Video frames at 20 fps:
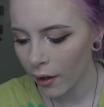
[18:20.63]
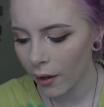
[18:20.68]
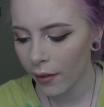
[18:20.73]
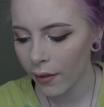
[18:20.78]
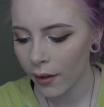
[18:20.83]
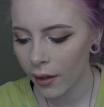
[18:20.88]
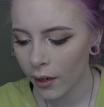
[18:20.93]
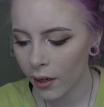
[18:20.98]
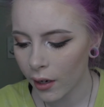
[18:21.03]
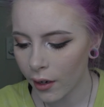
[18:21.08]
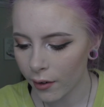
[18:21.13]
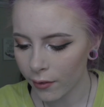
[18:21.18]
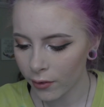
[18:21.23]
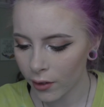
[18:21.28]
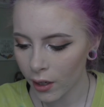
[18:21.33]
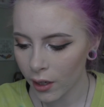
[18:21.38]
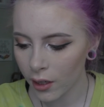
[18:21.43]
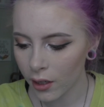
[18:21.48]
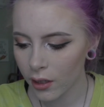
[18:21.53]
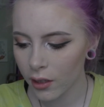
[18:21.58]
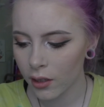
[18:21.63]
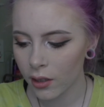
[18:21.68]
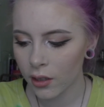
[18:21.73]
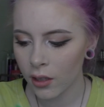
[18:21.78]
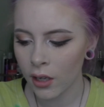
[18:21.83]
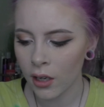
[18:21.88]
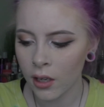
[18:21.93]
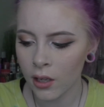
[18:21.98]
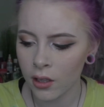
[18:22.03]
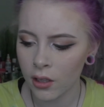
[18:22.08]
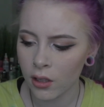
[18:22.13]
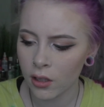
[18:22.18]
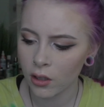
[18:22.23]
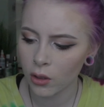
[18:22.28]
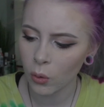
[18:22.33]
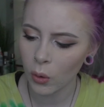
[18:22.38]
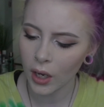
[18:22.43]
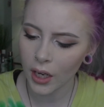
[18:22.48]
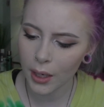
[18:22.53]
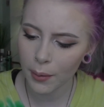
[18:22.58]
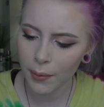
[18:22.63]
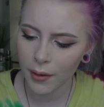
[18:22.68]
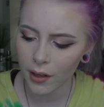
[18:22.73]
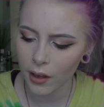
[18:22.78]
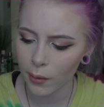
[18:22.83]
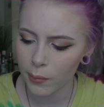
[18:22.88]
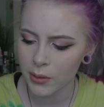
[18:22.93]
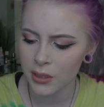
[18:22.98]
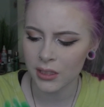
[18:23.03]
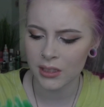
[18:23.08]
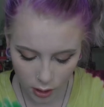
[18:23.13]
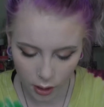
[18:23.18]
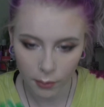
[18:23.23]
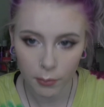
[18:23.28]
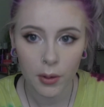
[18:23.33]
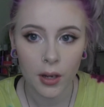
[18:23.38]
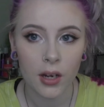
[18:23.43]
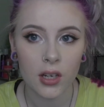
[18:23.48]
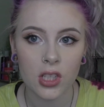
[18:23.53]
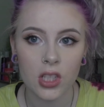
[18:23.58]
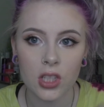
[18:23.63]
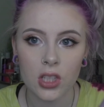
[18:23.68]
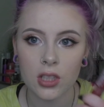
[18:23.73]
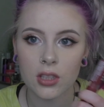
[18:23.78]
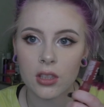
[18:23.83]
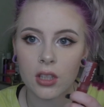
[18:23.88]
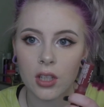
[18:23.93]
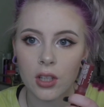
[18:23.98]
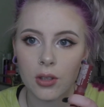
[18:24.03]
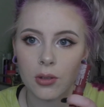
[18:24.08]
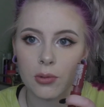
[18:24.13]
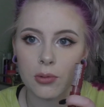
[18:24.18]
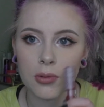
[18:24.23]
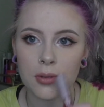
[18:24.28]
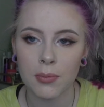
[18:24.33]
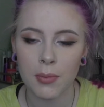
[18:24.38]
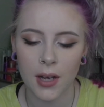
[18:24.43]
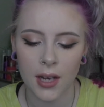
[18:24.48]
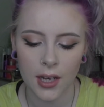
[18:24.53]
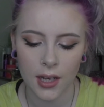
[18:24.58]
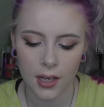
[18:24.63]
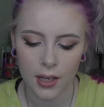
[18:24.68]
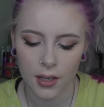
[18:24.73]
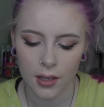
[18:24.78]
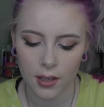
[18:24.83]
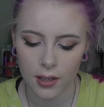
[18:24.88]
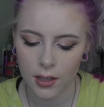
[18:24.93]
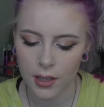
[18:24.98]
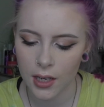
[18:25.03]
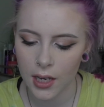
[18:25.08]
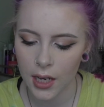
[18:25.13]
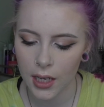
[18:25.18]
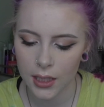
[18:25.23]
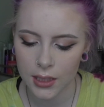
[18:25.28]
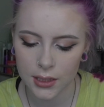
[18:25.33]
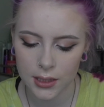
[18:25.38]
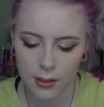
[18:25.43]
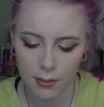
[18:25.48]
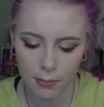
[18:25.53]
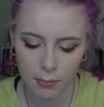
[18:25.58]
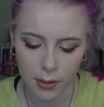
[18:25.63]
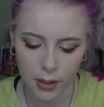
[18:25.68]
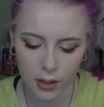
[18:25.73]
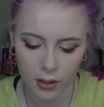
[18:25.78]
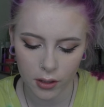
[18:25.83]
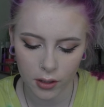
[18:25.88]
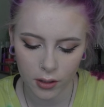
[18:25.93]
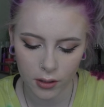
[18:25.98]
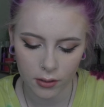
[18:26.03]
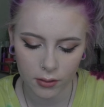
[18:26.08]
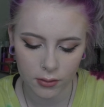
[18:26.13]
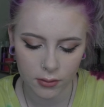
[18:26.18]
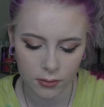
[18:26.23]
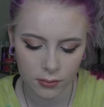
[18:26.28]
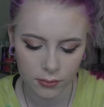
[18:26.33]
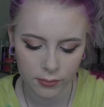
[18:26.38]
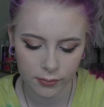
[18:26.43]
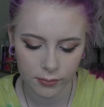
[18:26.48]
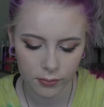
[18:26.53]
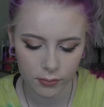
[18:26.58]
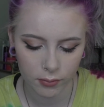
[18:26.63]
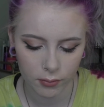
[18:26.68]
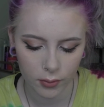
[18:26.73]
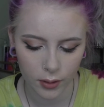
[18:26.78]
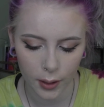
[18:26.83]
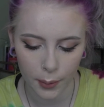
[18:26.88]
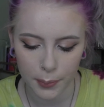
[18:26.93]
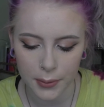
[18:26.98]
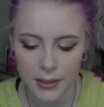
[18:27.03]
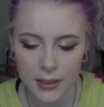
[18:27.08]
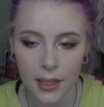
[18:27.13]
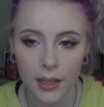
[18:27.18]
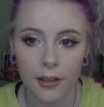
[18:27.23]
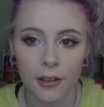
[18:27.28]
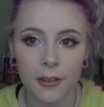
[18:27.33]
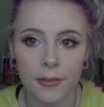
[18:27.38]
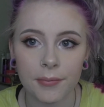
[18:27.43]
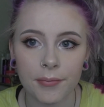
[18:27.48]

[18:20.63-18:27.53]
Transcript: And then I've gotten quite a bit of lipstick. I'm actually just gonna use my NYX Butter lipstick.